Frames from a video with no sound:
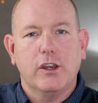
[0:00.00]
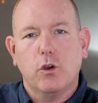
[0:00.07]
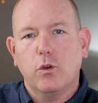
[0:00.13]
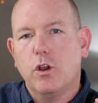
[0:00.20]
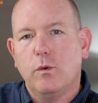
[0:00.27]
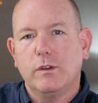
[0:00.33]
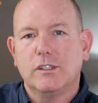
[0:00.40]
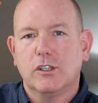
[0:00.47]
I
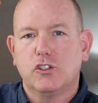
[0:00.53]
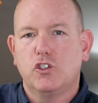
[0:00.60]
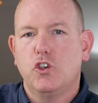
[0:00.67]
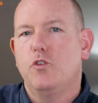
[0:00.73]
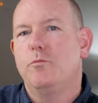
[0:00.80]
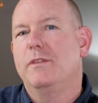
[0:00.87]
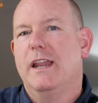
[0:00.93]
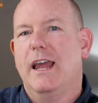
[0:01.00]
don't always
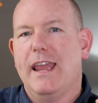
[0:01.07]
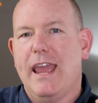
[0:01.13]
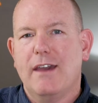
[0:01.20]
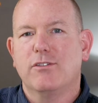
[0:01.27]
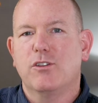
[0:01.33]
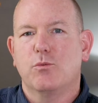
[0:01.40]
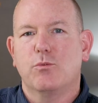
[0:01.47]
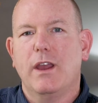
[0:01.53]
assume that I
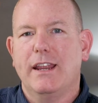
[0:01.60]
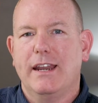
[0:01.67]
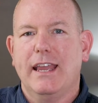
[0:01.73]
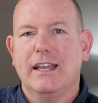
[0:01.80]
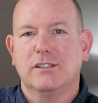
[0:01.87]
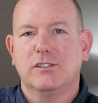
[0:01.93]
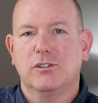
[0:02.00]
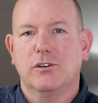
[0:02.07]
have the right
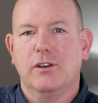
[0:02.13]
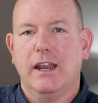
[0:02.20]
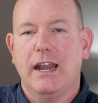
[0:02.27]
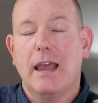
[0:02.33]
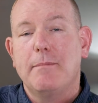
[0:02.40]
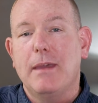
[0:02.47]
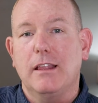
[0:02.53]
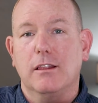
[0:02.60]
answer, and
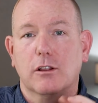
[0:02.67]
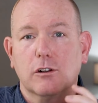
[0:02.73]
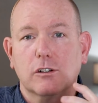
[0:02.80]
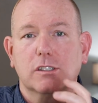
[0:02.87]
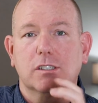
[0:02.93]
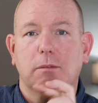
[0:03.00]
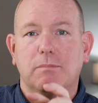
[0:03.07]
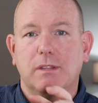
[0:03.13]
I may
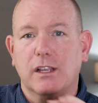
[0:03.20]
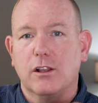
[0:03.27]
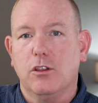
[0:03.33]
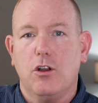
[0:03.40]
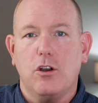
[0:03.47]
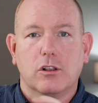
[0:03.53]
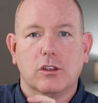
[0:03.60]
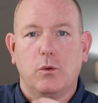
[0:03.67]
learn something
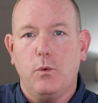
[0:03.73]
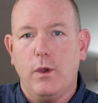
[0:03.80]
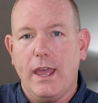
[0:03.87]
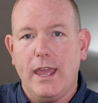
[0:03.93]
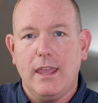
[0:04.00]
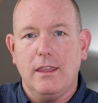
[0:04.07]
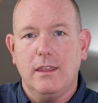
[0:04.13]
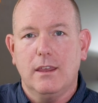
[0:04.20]
along the
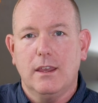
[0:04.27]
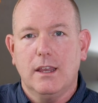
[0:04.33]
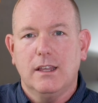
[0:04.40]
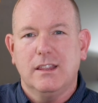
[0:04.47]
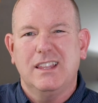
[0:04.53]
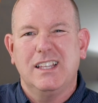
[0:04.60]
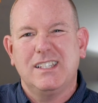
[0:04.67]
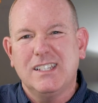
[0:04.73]
way.
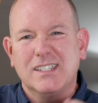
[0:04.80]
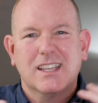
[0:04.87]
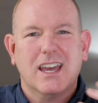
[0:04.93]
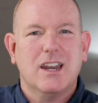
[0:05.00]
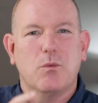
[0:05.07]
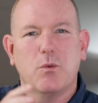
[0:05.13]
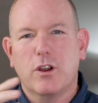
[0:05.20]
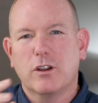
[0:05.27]
This is
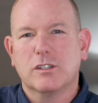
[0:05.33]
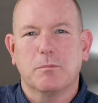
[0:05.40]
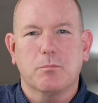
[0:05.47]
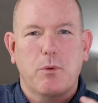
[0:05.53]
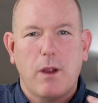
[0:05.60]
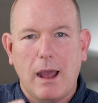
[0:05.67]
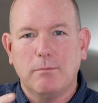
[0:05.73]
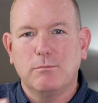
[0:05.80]
kind of where some
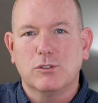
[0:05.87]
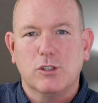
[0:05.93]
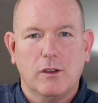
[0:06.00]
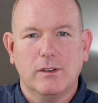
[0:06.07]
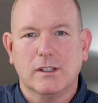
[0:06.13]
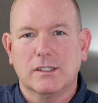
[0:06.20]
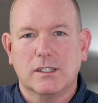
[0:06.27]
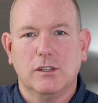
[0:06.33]

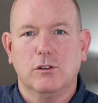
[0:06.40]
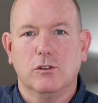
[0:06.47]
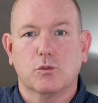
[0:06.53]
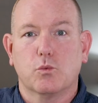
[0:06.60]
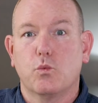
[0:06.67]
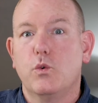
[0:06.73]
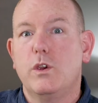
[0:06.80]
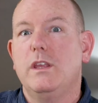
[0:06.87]
problem-solving
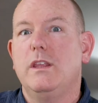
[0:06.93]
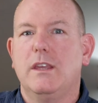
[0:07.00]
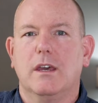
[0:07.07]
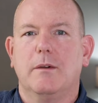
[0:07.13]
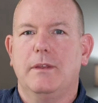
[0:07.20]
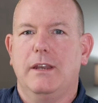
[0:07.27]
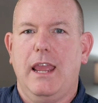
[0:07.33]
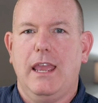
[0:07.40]
skills really
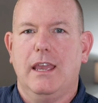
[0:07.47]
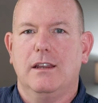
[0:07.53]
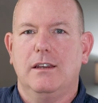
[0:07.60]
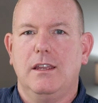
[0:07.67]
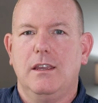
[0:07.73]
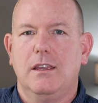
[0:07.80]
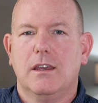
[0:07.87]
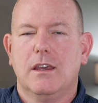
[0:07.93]
come in
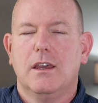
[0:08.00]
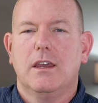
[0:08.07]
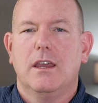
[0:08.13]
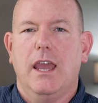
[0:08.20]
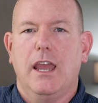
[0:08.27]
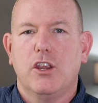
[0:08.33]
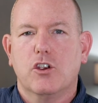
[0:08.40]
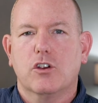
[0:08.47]
handy,
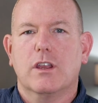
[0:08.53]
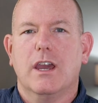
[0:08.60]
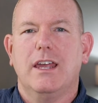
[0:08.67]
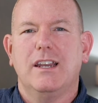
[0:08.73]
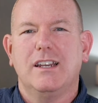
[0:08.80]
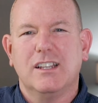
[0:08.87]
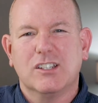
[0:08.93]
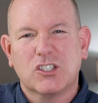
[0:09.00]
and you're
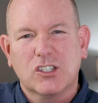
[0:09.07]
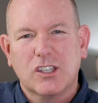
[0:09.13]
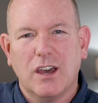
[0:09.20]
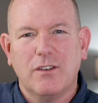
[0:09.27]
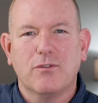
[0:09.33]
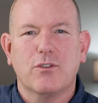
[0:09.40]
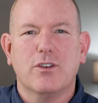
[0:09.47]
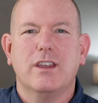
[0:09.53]
kind of
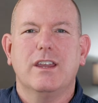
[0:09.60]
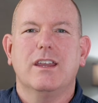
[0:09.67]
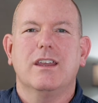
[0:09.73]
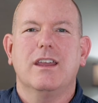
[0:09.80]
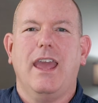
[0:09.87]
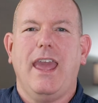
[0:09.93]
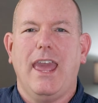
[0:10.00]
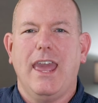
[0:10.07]

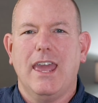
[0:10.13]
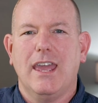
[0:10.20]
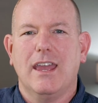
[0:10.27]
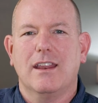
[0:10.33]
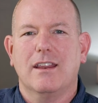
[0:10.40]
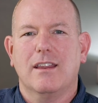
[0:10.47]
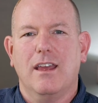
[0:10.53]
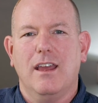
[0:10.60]
discovering
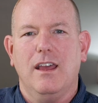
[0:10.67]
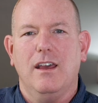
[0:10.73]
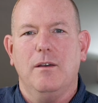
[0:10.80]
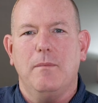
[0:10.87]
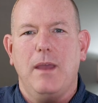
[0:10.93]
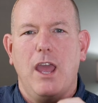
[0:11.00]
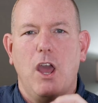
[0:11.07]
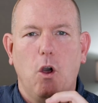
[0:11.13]
and
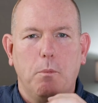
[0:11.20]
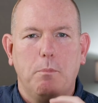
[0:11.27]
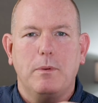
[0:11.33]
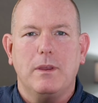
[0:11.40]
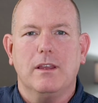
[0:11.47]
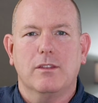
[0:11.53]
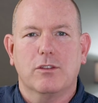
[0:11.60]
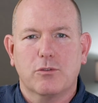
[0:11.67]

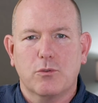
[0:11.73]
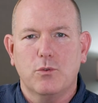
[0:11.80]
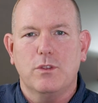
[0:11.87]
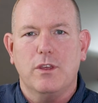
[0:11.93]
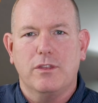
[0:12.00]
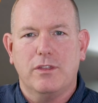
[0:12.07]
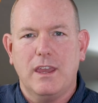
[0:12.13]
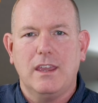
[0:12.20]
helping through
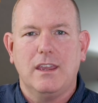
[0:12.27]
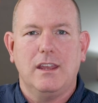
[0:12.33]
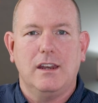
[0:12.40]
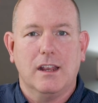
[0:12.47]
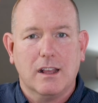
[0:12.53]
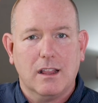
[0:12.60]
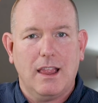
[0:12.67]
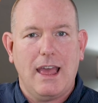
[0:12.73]
the
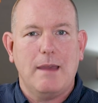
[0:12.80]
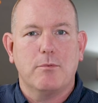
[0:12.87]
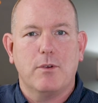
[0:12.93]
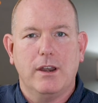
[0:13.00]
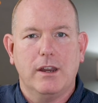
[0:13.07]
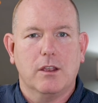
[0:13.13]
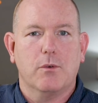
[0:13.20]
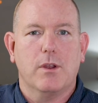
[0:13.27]
thinking and
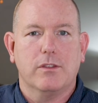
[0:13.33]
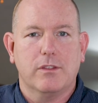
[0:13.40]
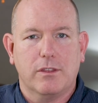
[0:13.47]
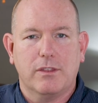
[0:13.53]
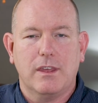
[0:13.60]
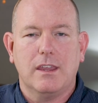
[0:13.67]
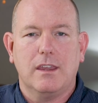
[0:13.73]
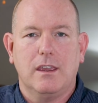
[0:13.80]
collaborating around the
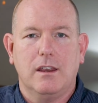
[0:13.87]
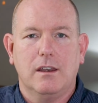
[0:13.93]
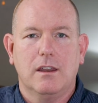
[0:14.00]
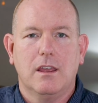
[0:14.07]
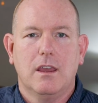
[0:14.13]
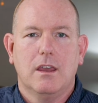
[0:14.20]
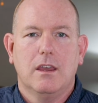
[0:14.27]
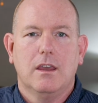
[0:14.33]
thinking,